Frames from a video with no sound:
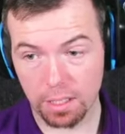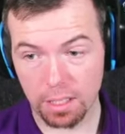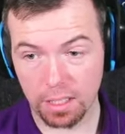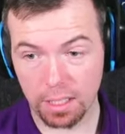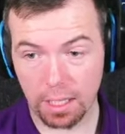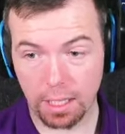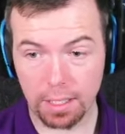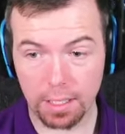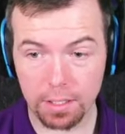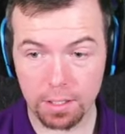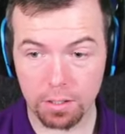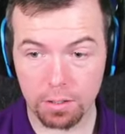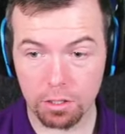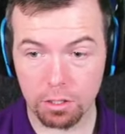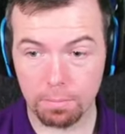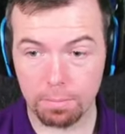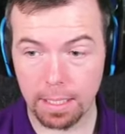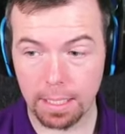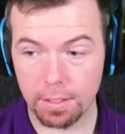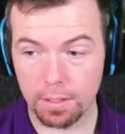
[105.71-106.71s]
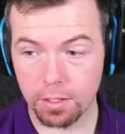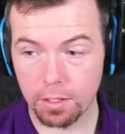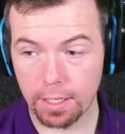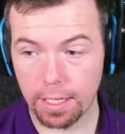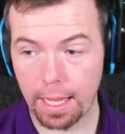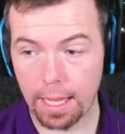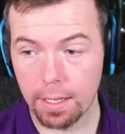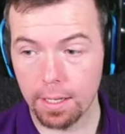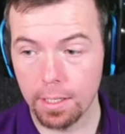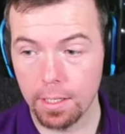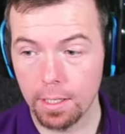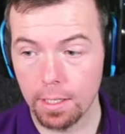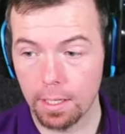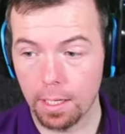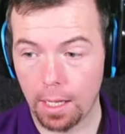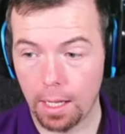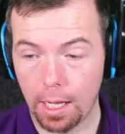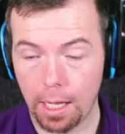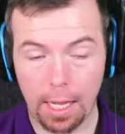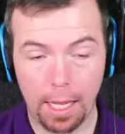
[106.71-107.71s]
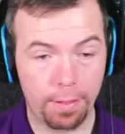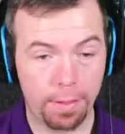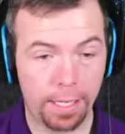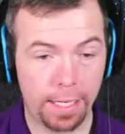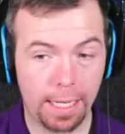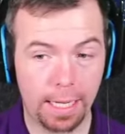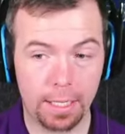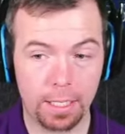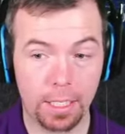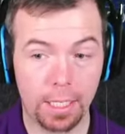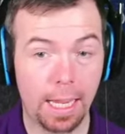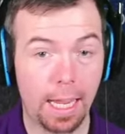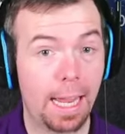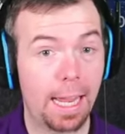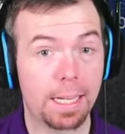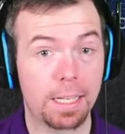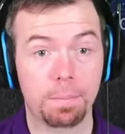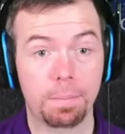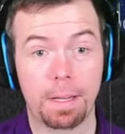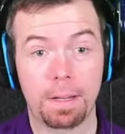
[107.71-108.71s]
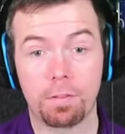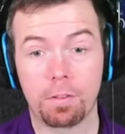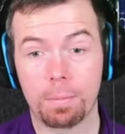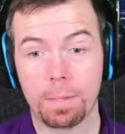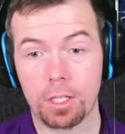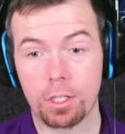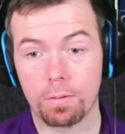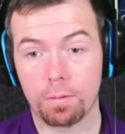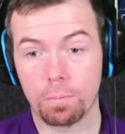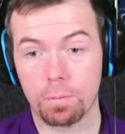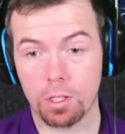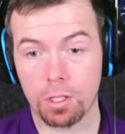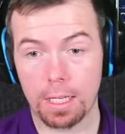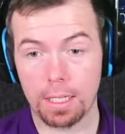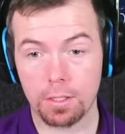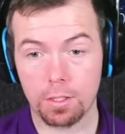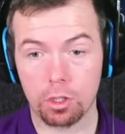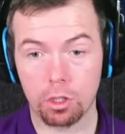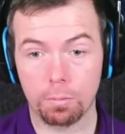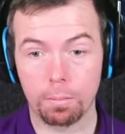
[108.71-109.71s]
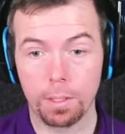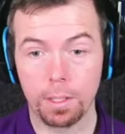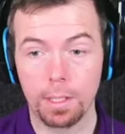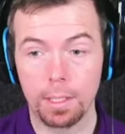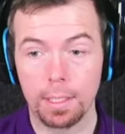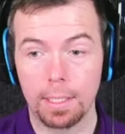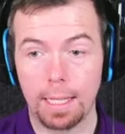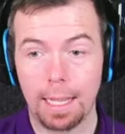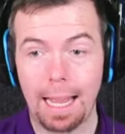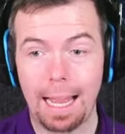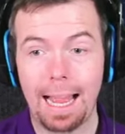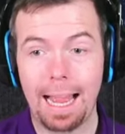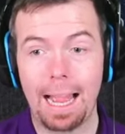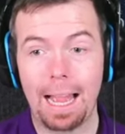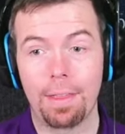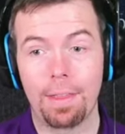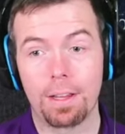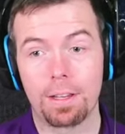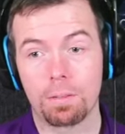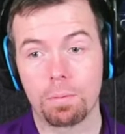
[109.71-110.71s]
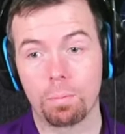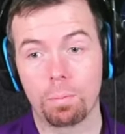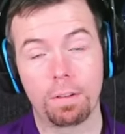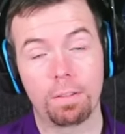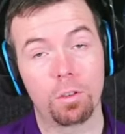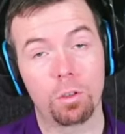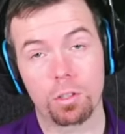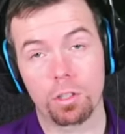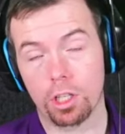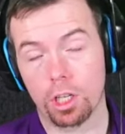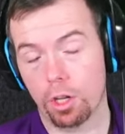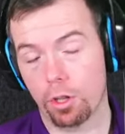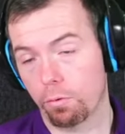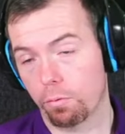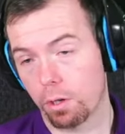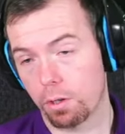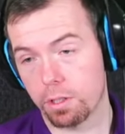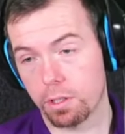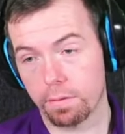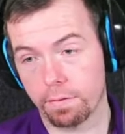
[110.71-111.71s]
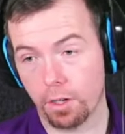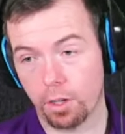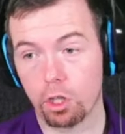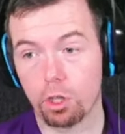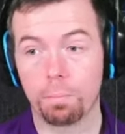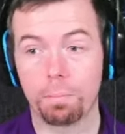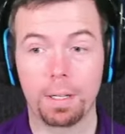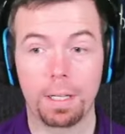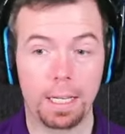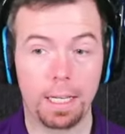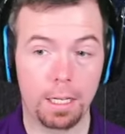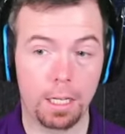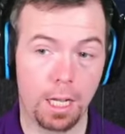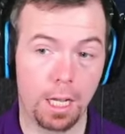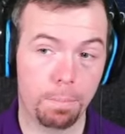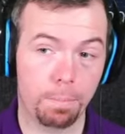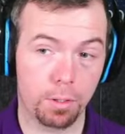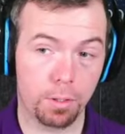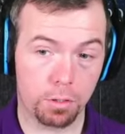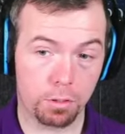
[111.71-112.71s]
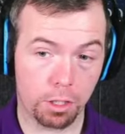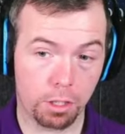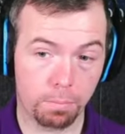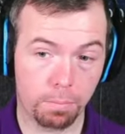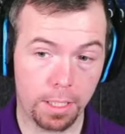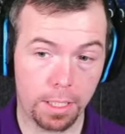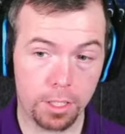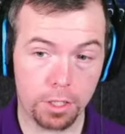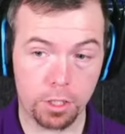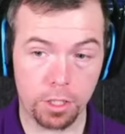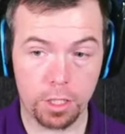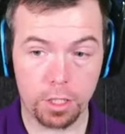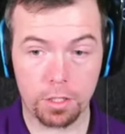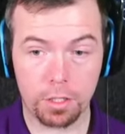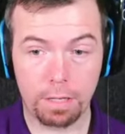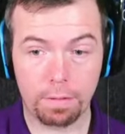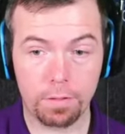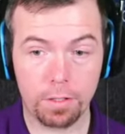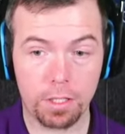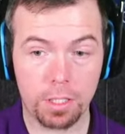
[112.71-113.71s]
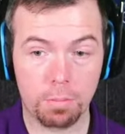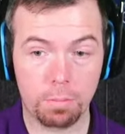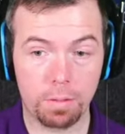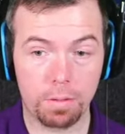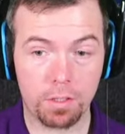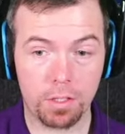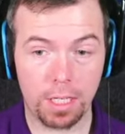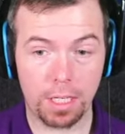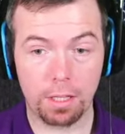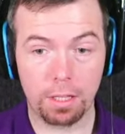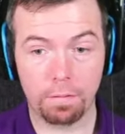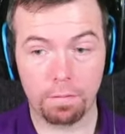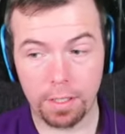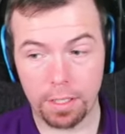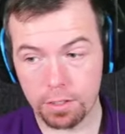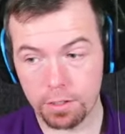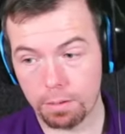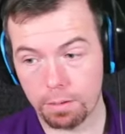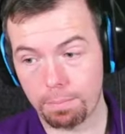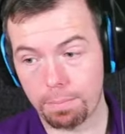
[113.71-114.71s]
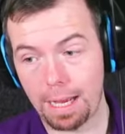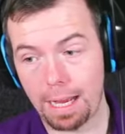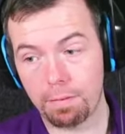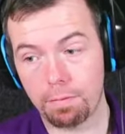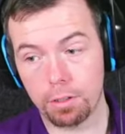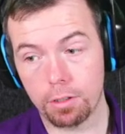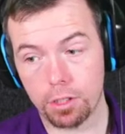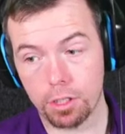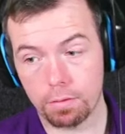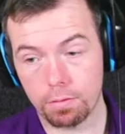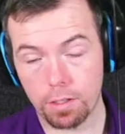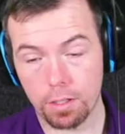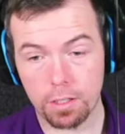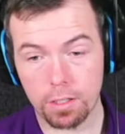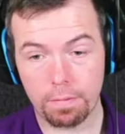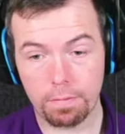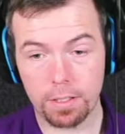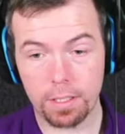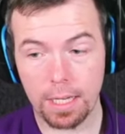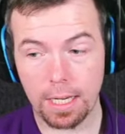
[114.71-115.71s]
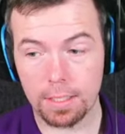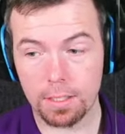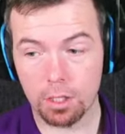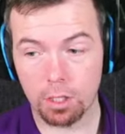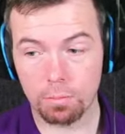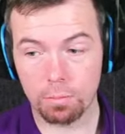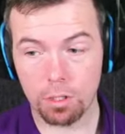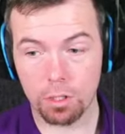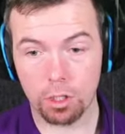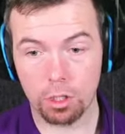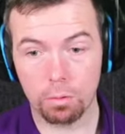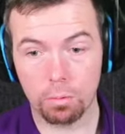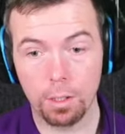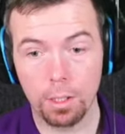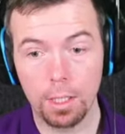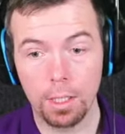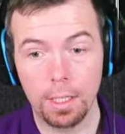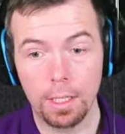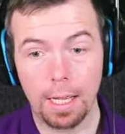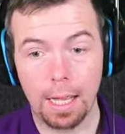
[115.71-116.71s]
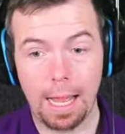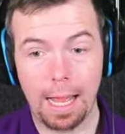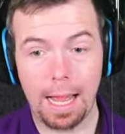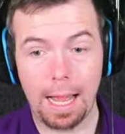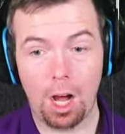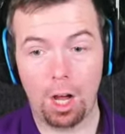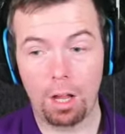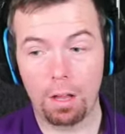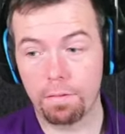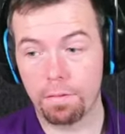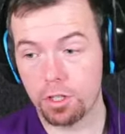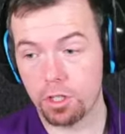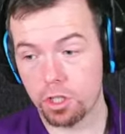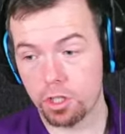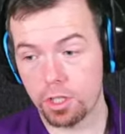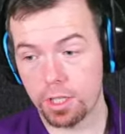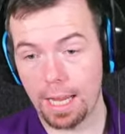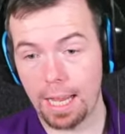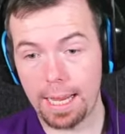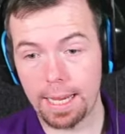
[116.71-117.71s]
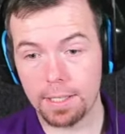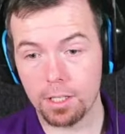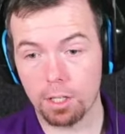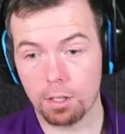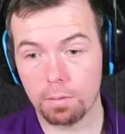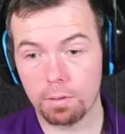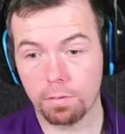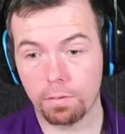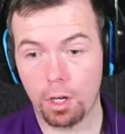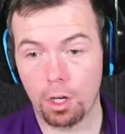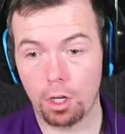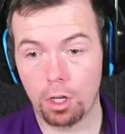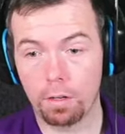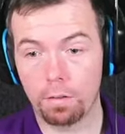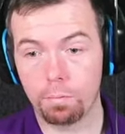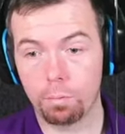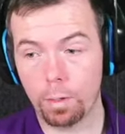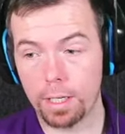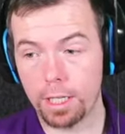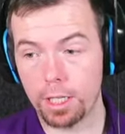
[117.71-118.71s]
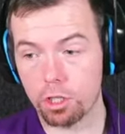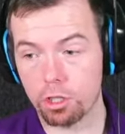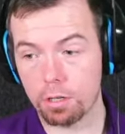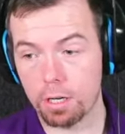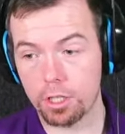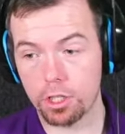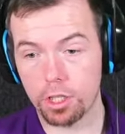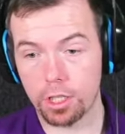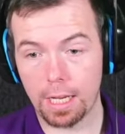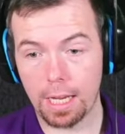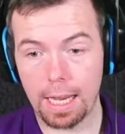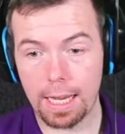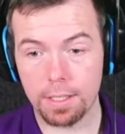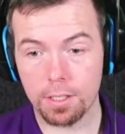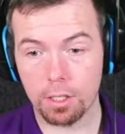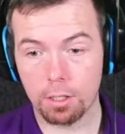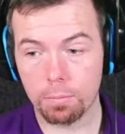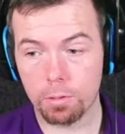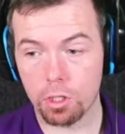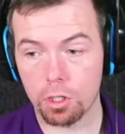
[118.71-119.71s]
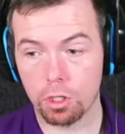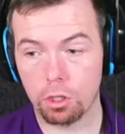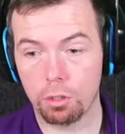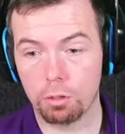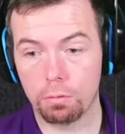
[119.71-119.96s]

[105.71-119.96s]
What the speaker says: Okay, that's not too bad. So yeah, and you get XP from each of them, so that's a dub. And there's, we've also got the Road to the Final puzzle completionist. Obviously, we've seen the Victory Path, which gives you 78 times 2. High efficiency, 80 times 5. Winning strategy, 80 times 2.